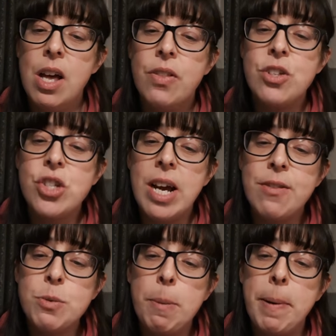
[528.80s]
The
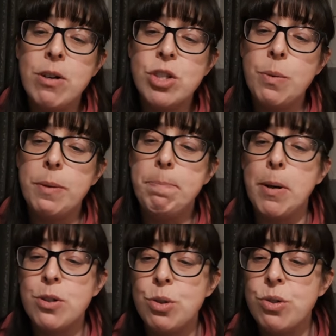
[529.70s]
shelves were bulging with
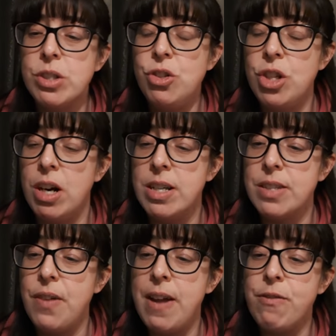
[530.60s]
bottles and jars
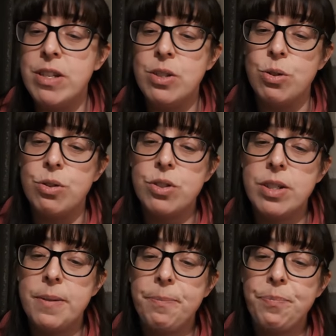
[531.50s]
of every sort.